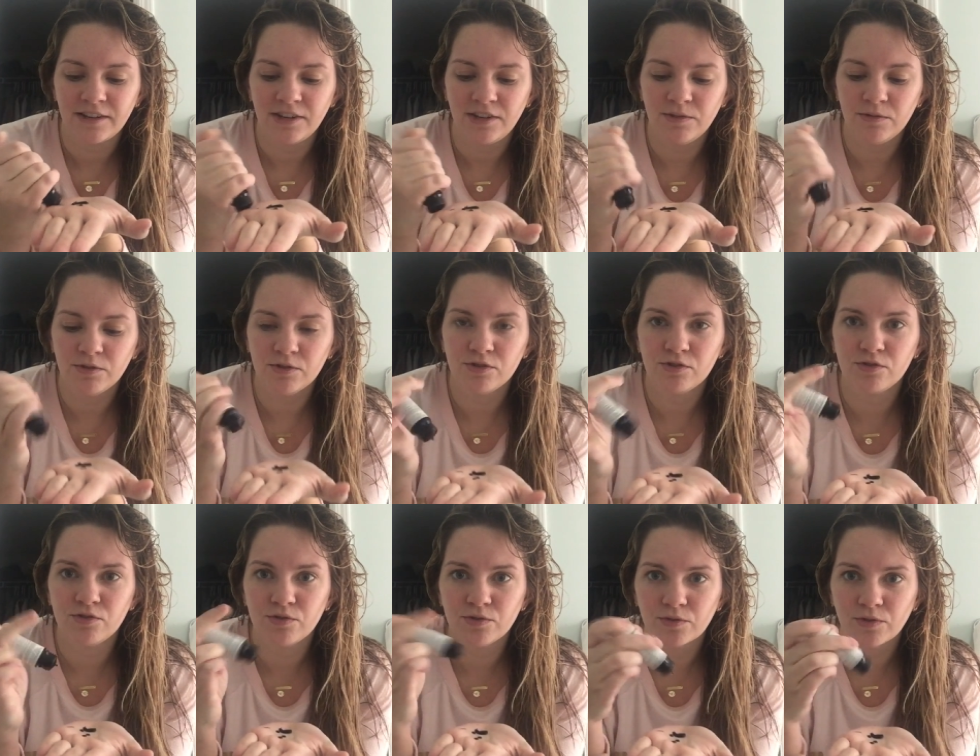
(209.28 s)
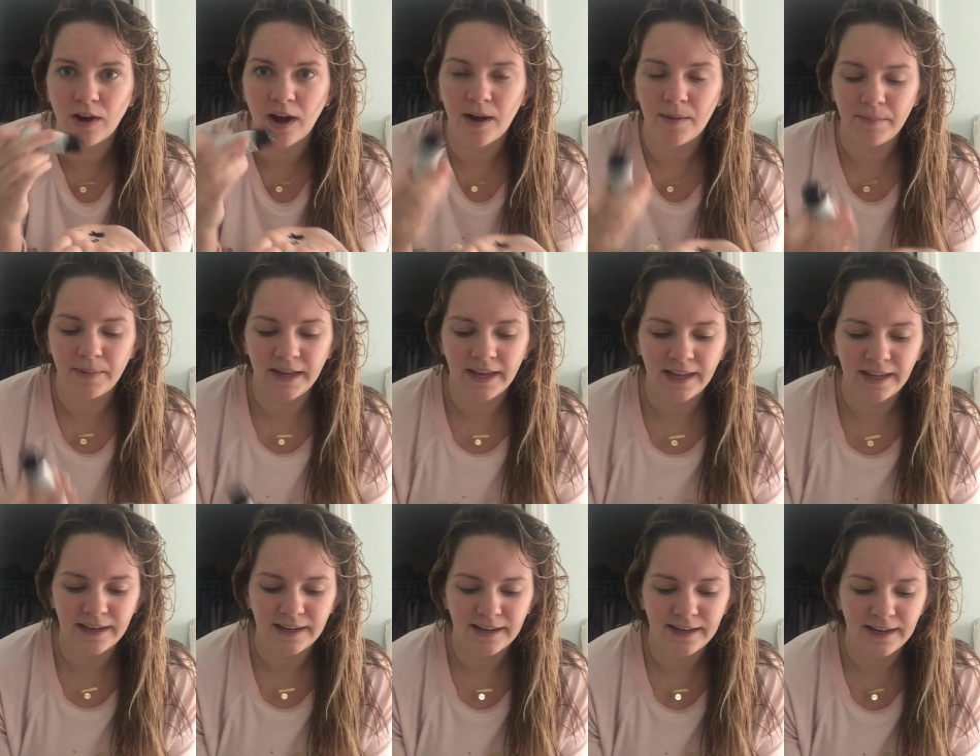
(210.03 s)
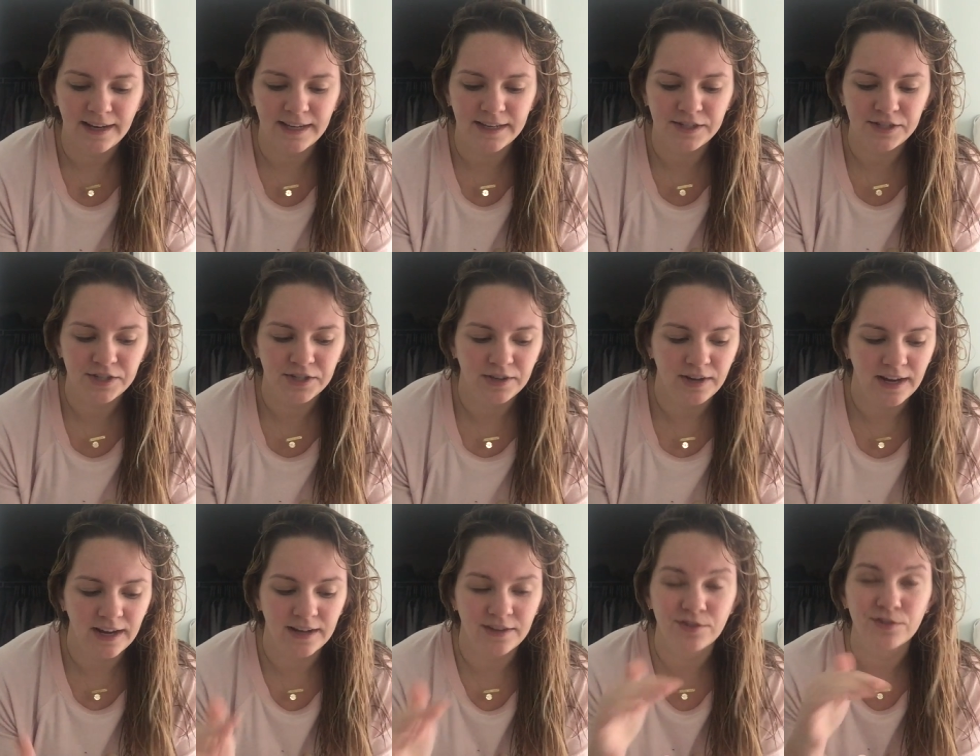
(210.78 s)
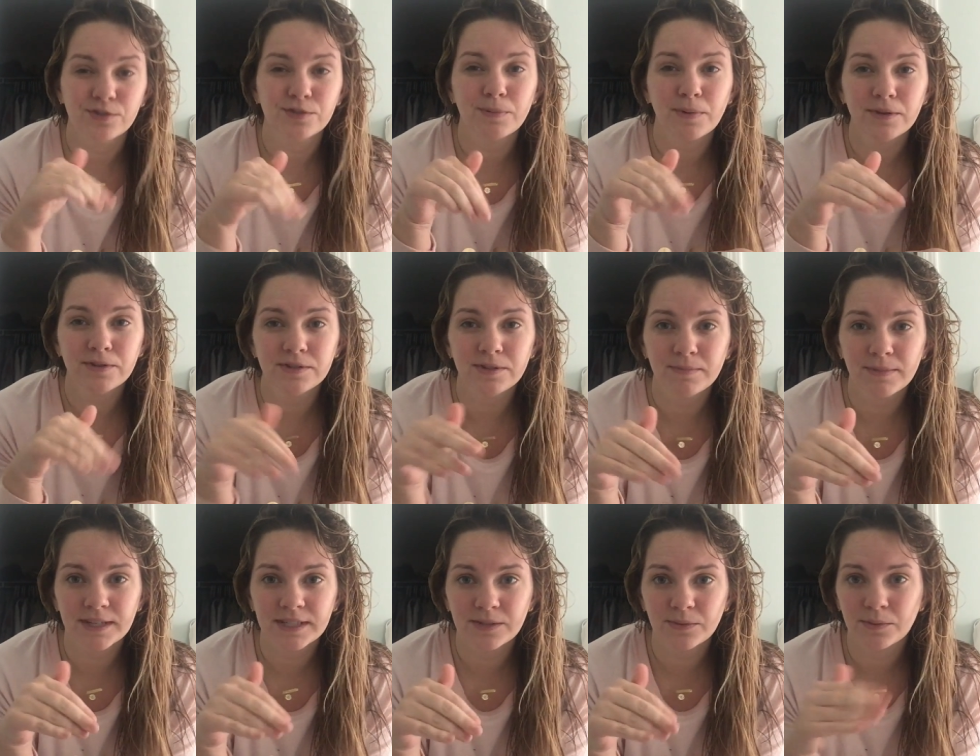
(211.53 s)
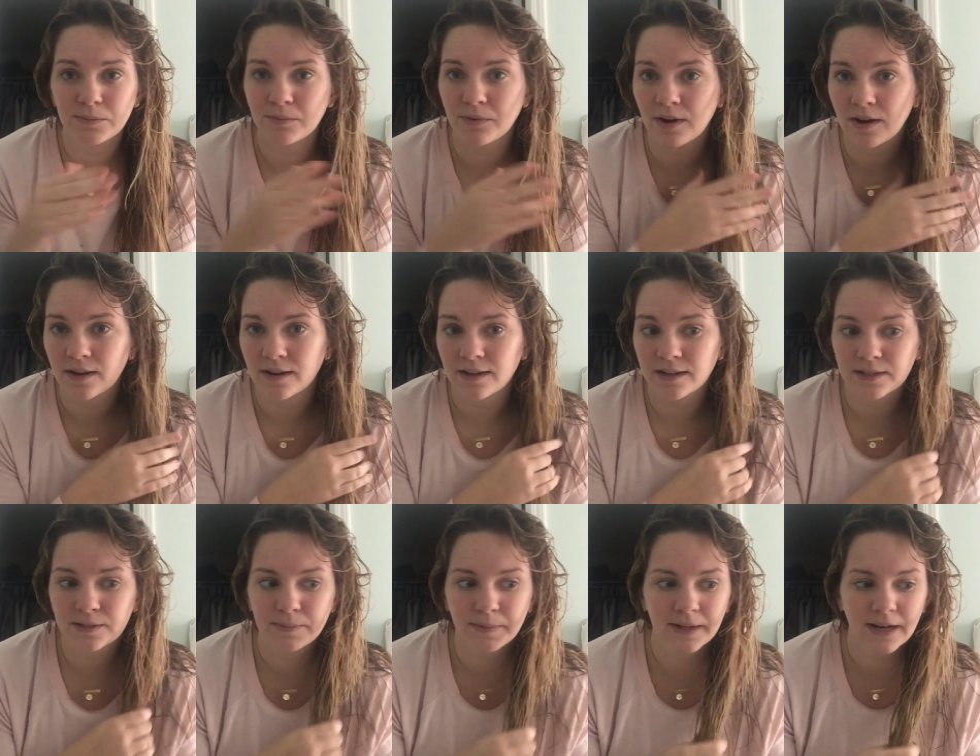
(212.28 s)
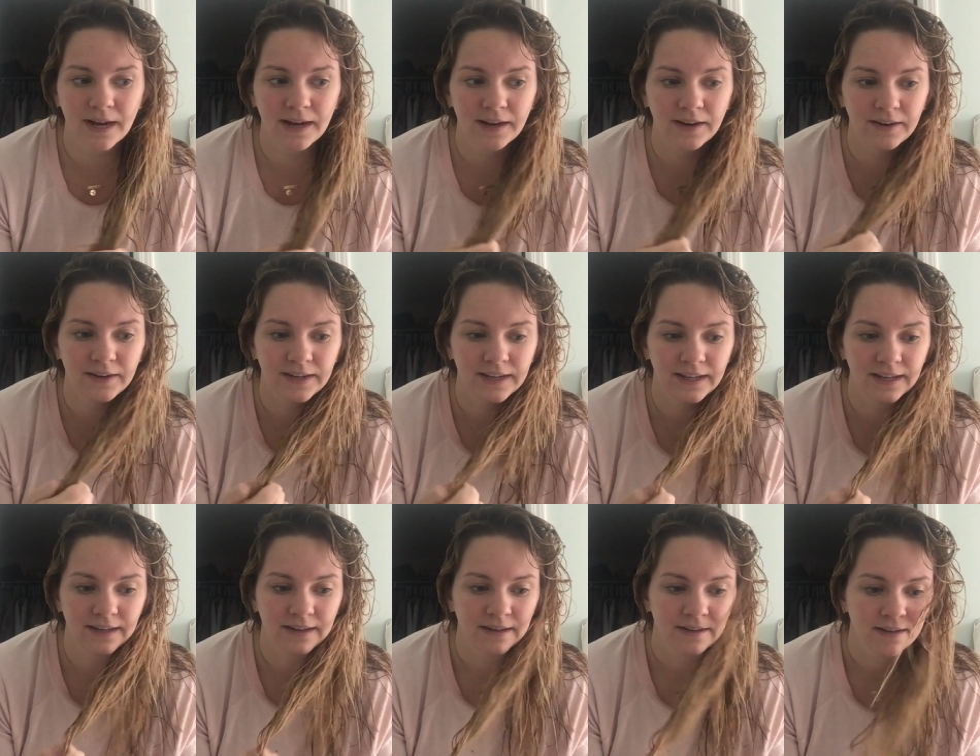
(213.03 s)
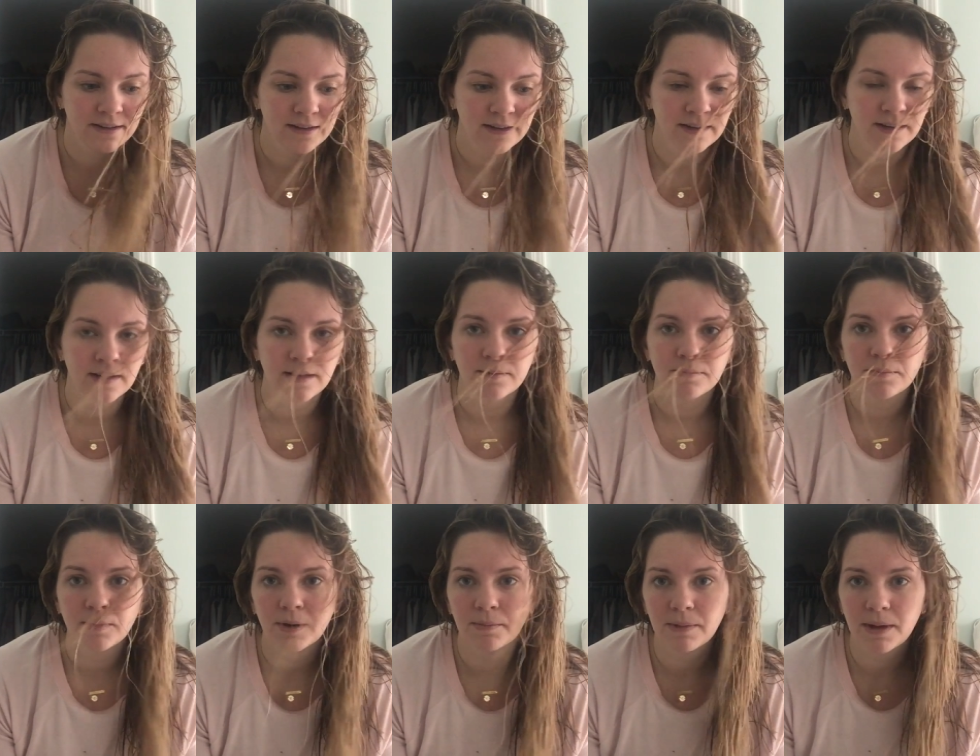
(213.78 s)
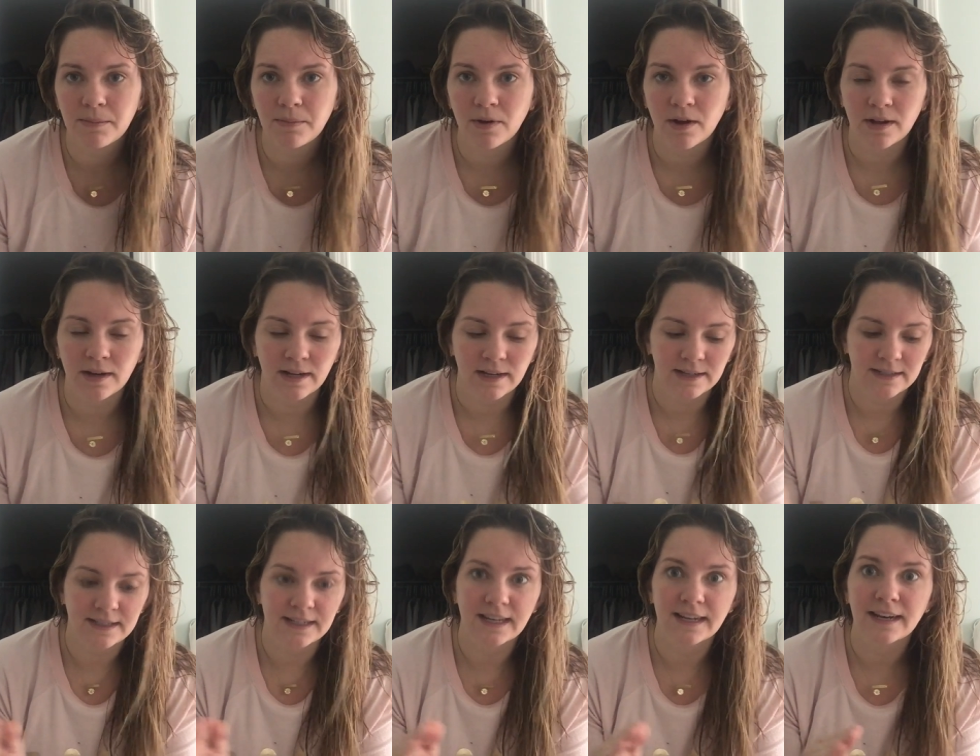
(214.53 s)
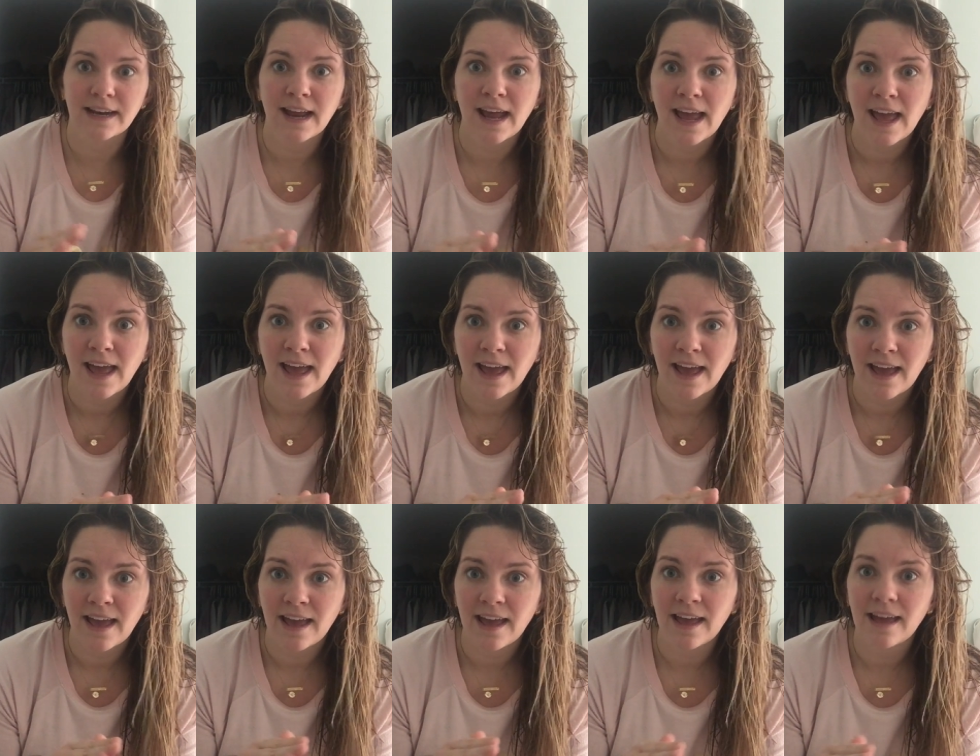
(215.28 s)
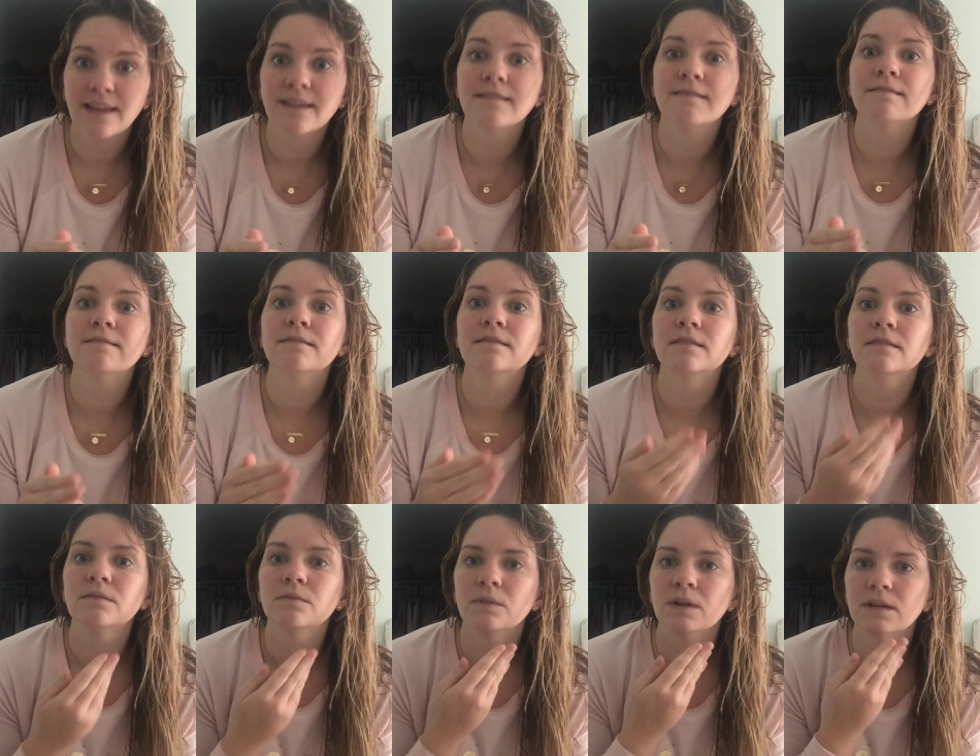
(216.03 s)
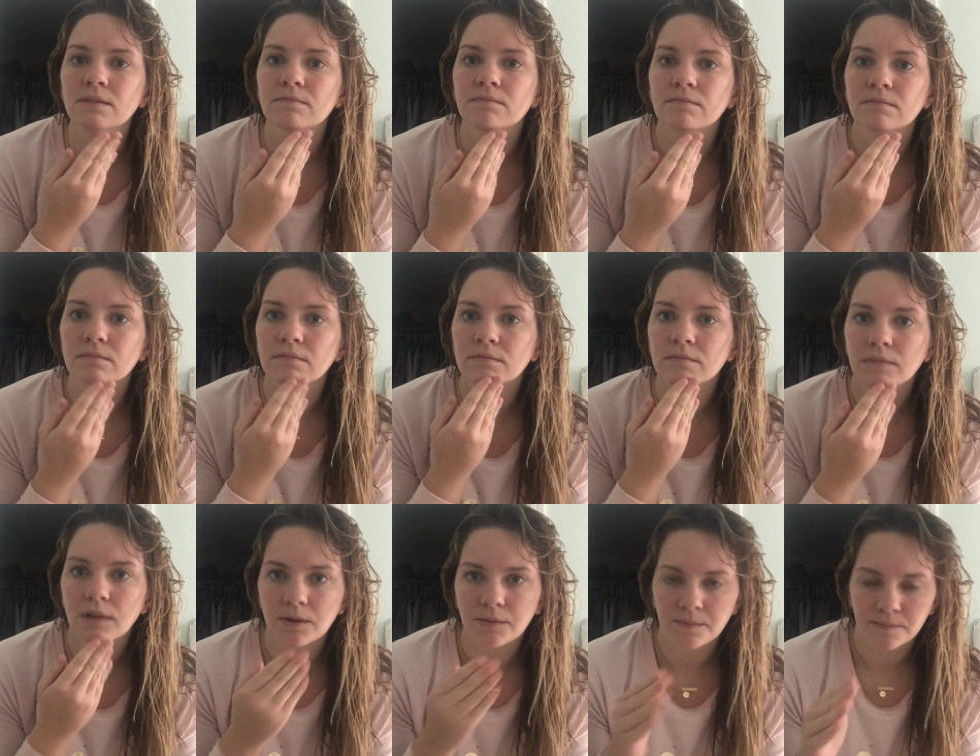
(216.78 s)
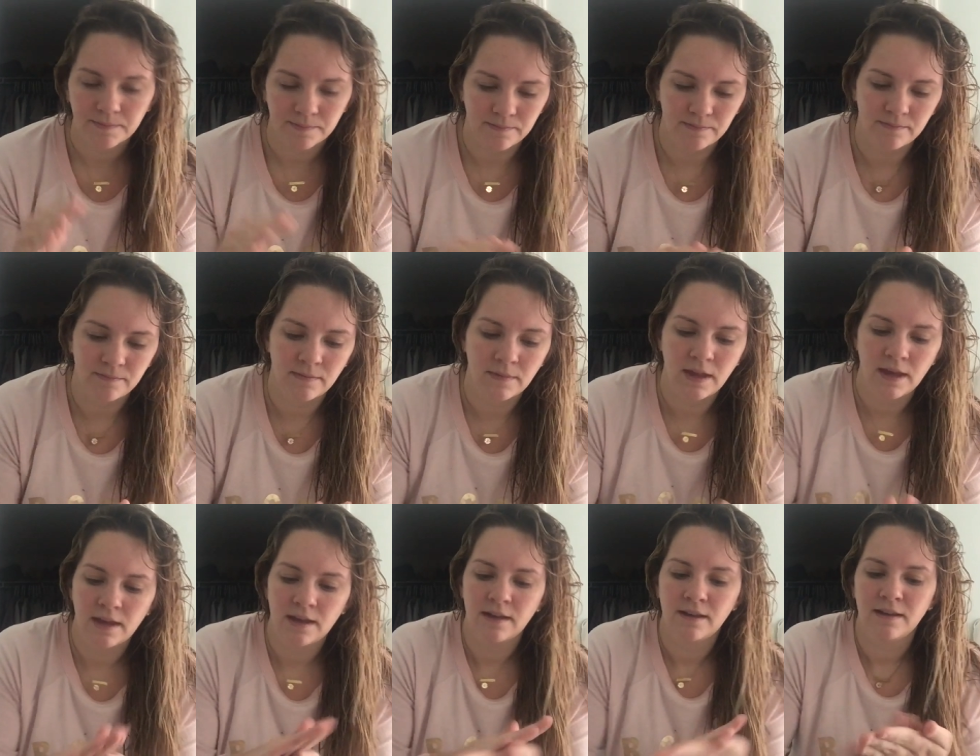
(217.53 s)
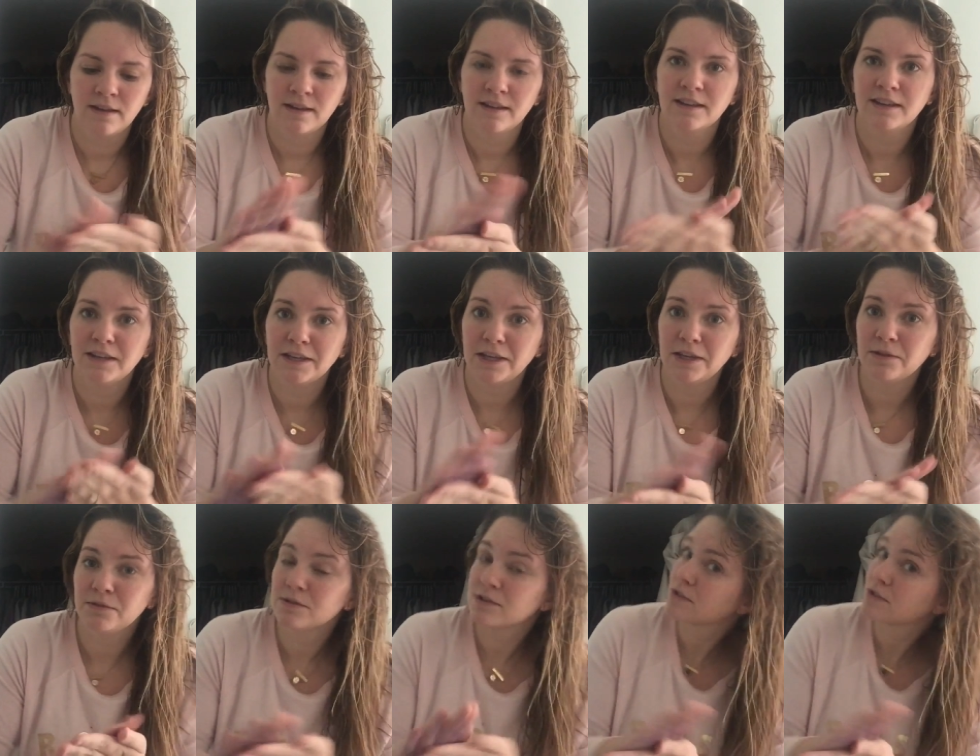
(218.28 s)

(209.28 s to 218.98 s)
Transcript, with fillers: You just drop it into your hand. You're supposed to mix it with product, but I already put my product in. And what? Oh. You